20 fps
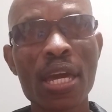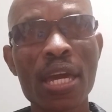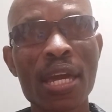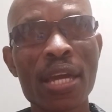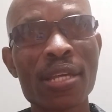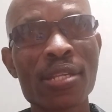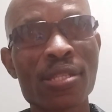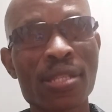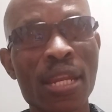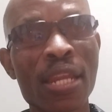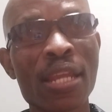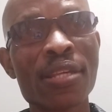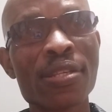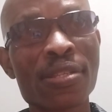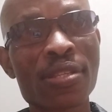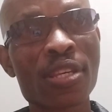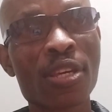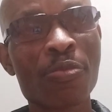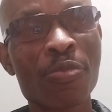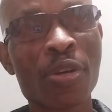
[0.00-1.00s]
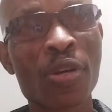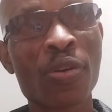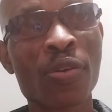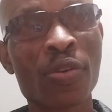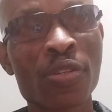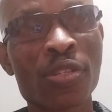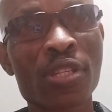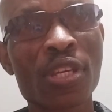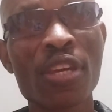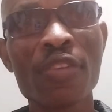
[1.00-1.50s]
as Zelensky,
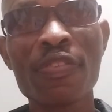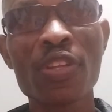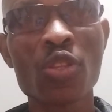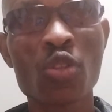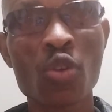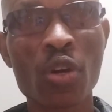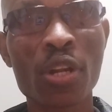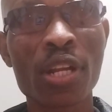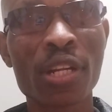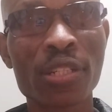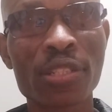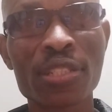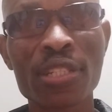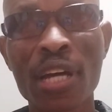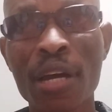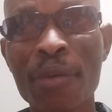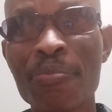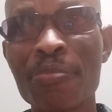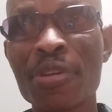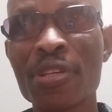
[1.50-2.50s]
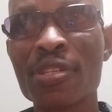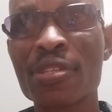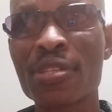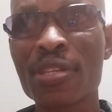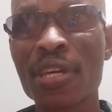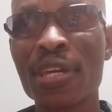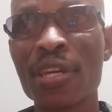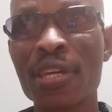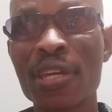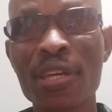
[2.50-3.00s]
because even Donald Trump is
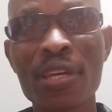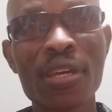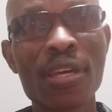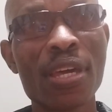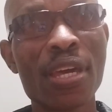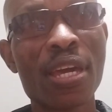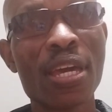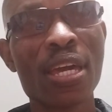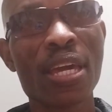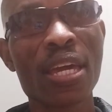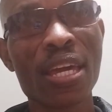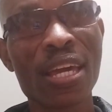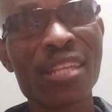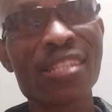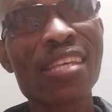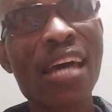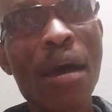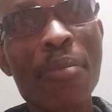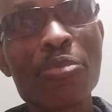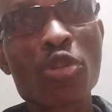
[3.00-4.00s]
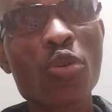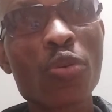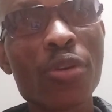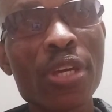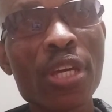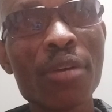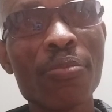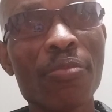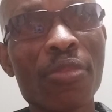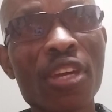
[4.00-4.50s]
saying it's up to
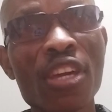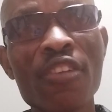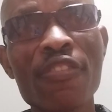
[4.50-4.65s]
him.